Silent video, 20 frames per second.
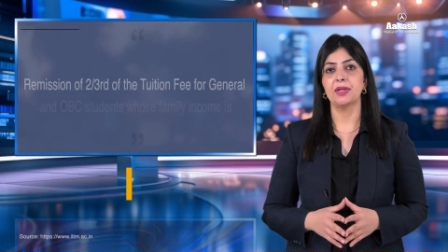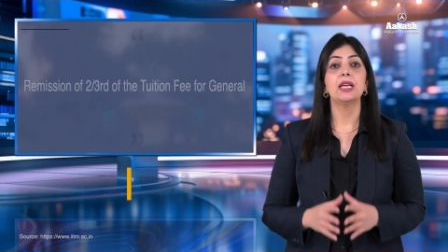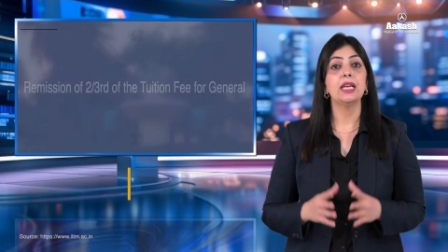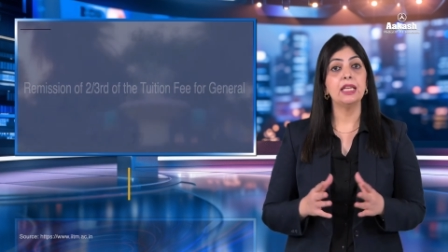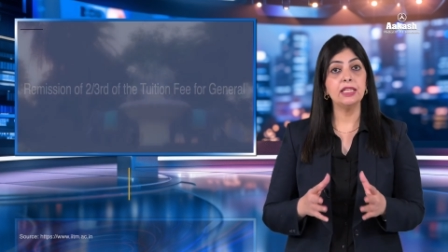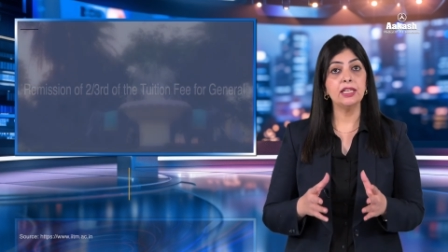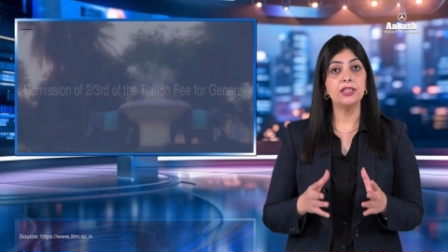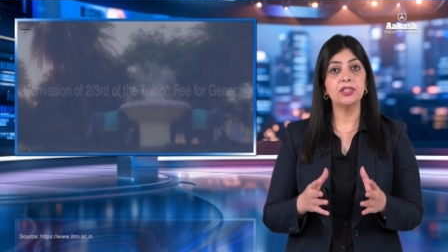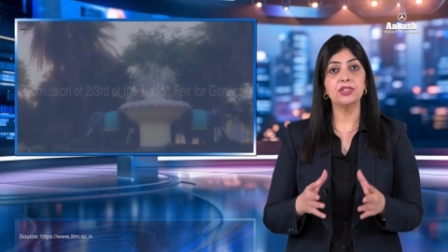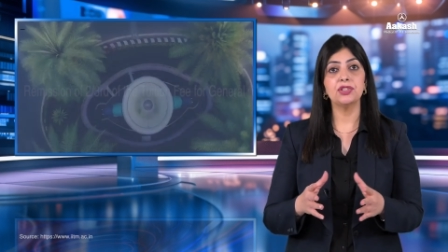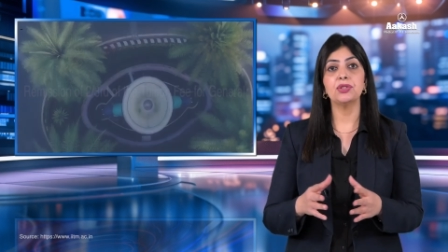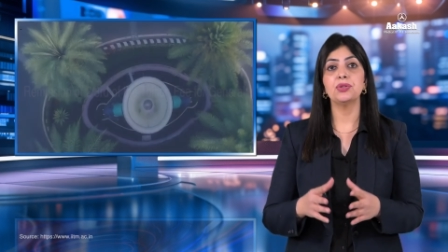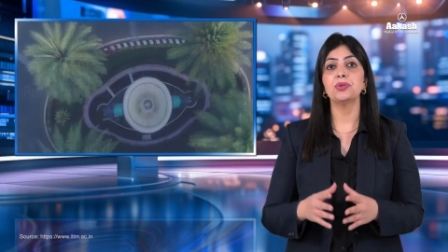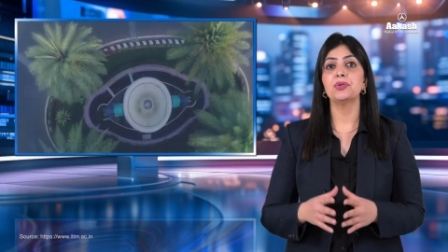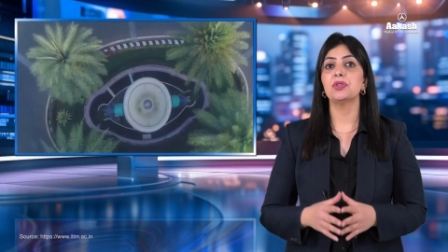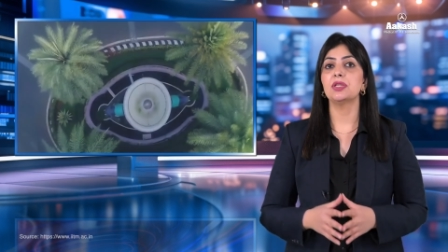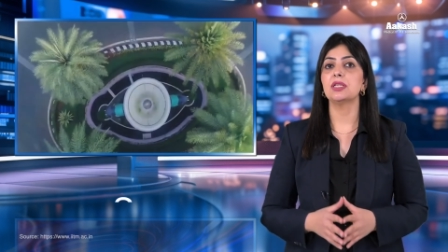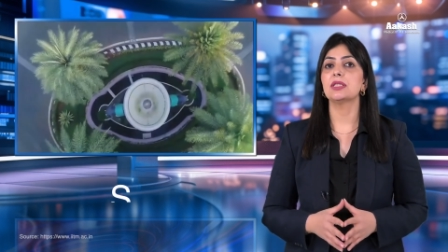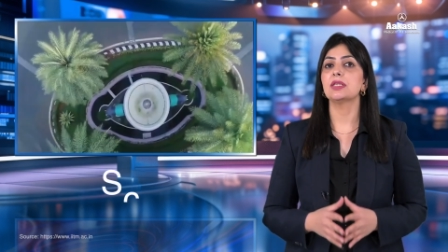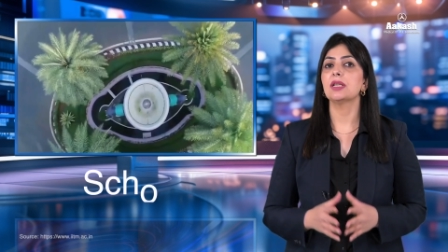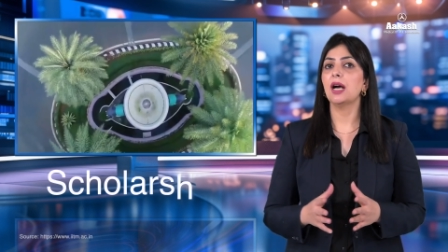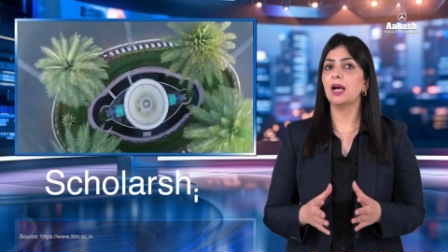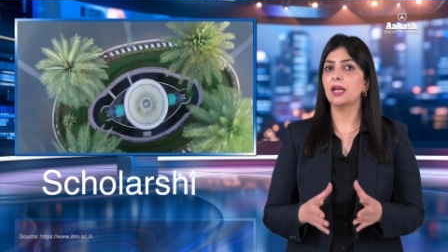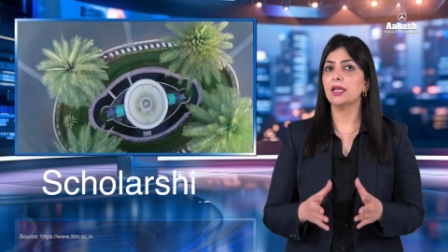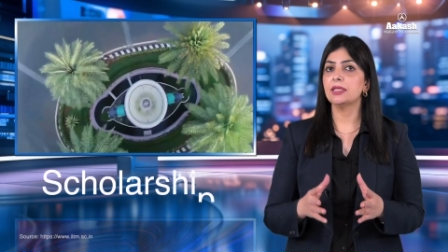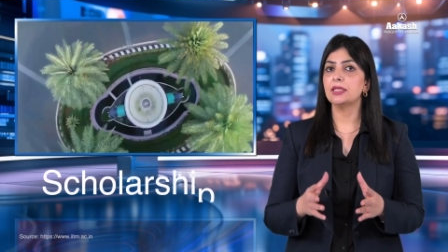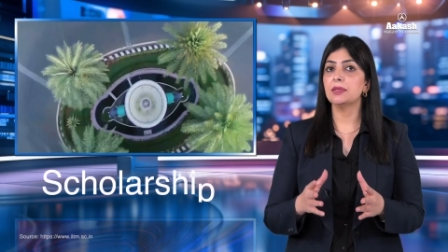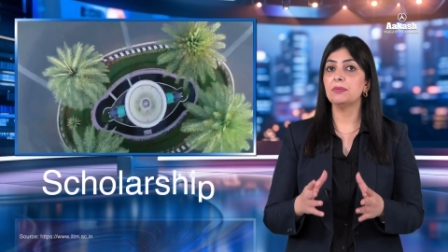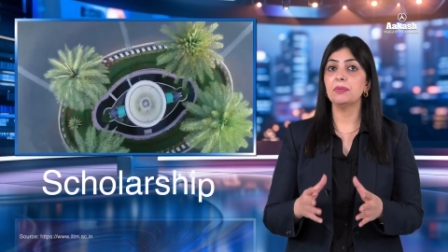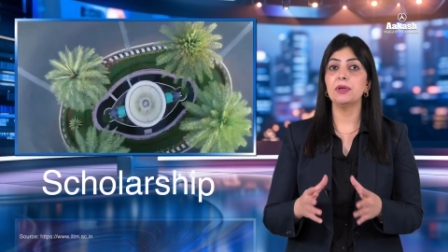In addition to this,
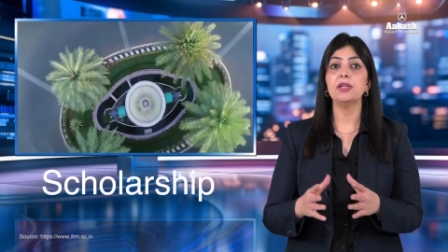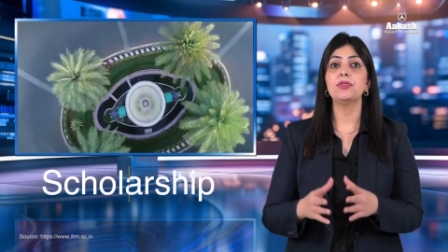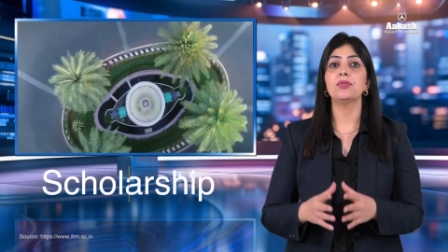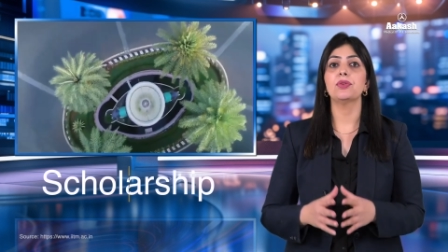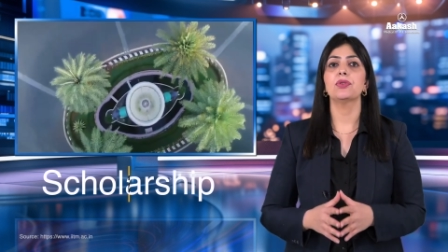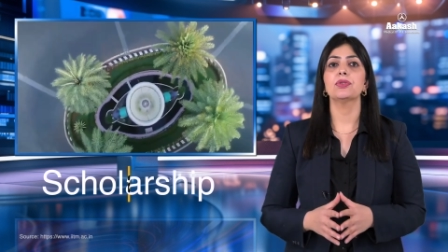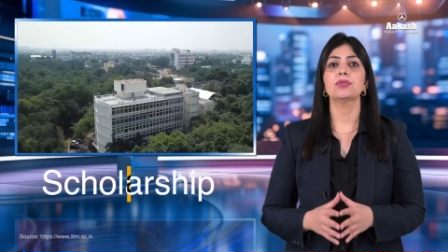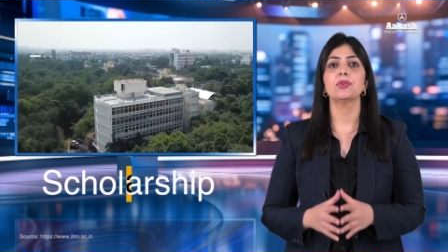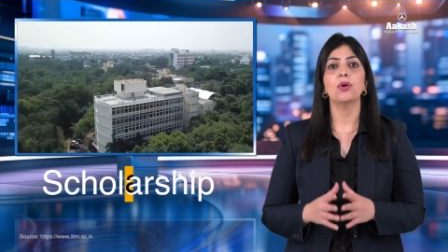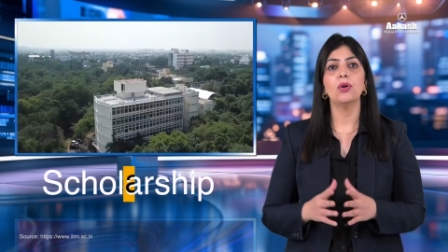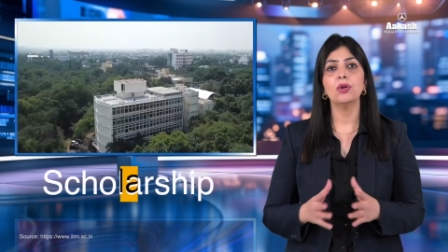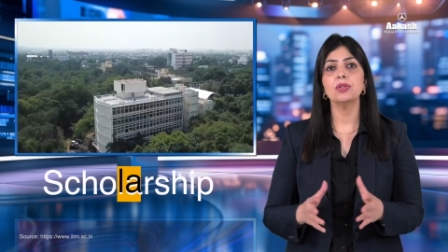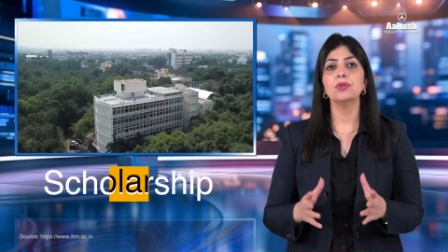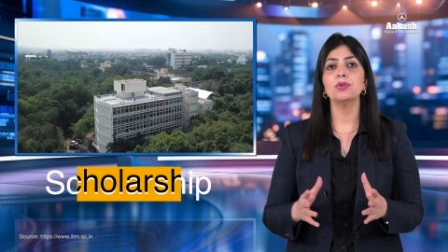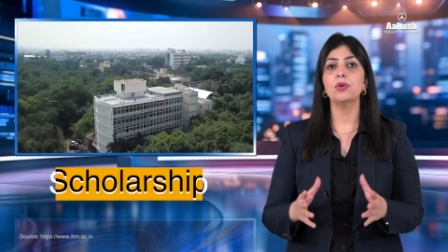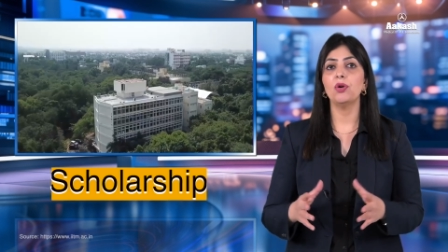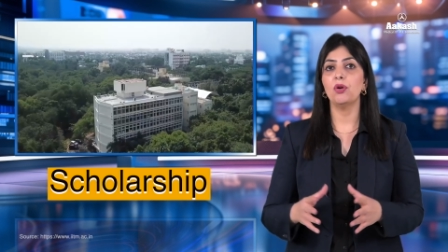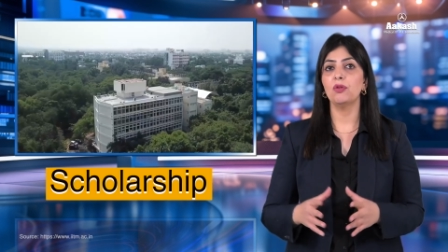IIT Madras also